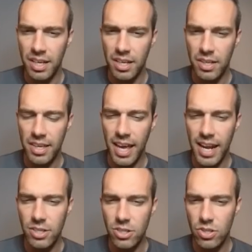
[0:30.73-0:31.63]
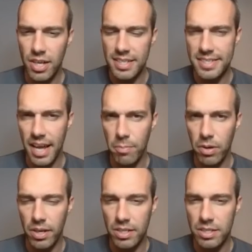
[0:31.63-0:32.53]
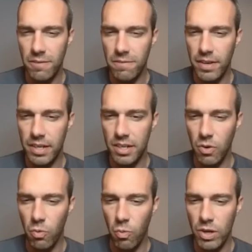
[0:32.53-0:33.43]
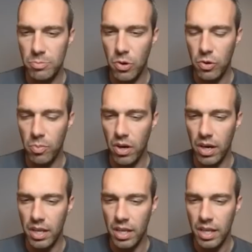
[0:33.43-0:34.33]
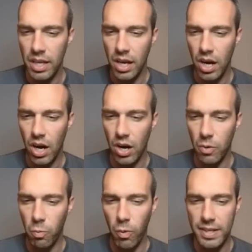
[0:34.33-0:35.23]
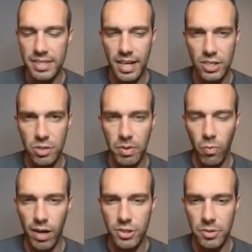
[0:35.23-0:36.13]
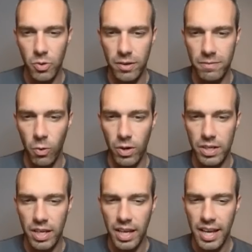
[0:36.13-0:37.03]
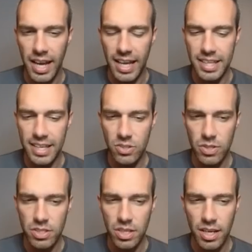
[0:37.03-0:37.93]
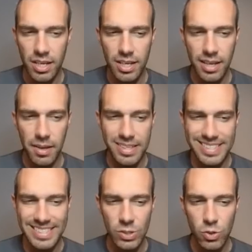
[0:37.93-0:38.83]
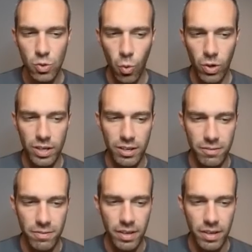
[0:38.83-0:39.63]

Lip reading: can I just look at stat product to figure out which Pokemon are ones that I should be watching going forward? And the answer is sort of.